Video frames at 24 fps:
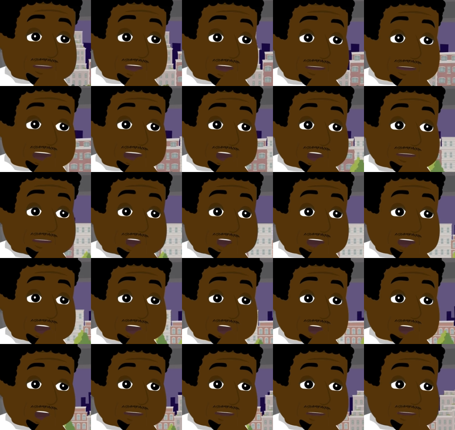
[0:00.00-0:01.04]
Like, what if they
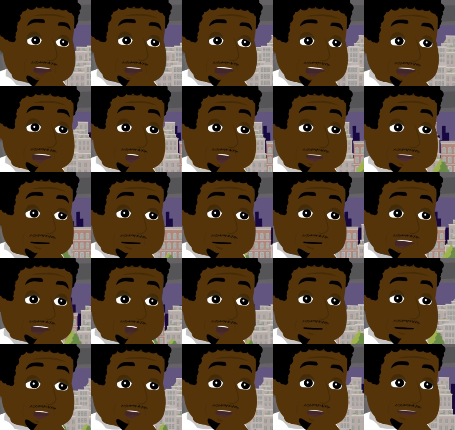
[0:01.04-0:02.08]
were up wild to
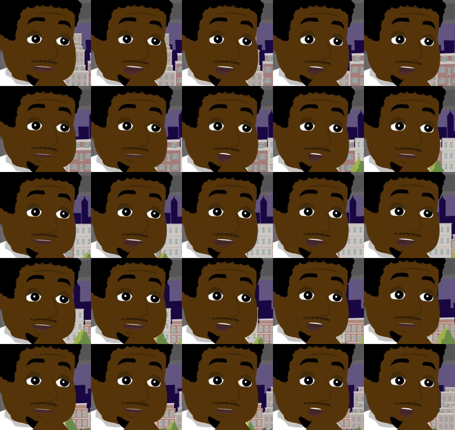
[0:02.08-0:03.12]
find some dudes to bring
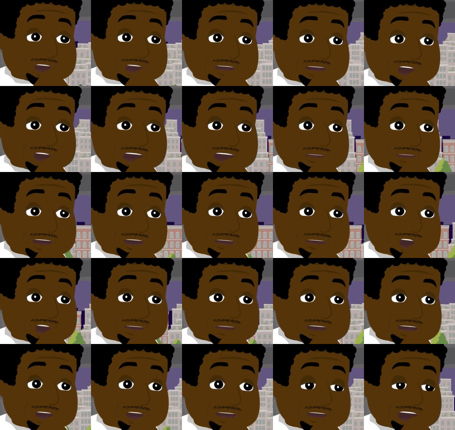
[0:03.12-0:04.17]
back to their block and
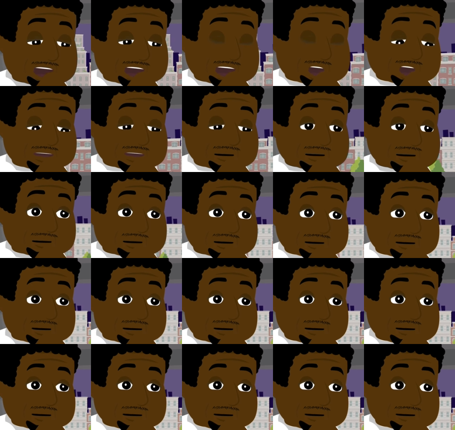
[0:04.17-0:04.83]
have them robbed?